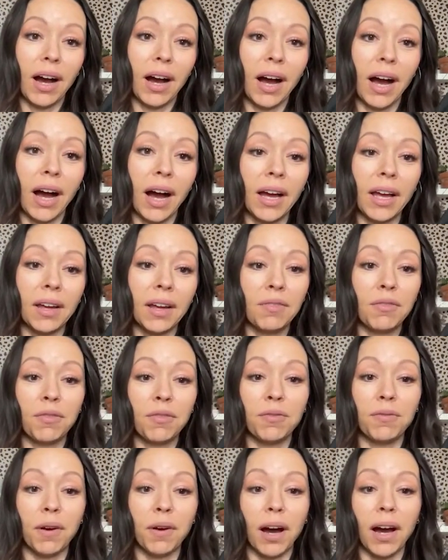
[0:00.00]
I
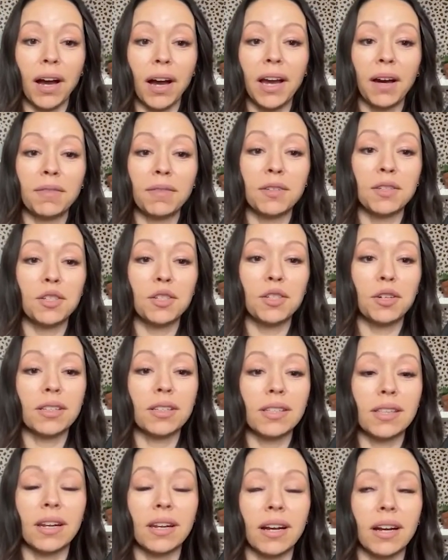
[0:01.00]
have to
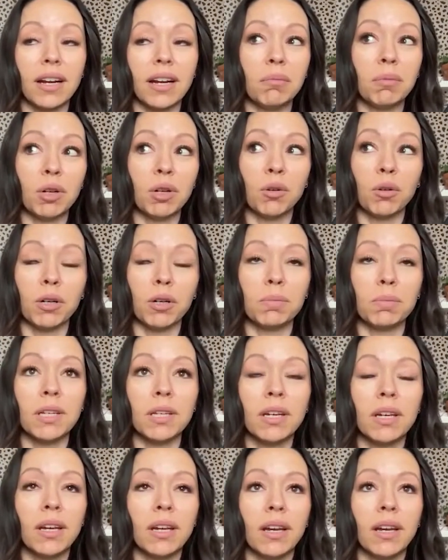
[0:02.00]
trust that I am equipped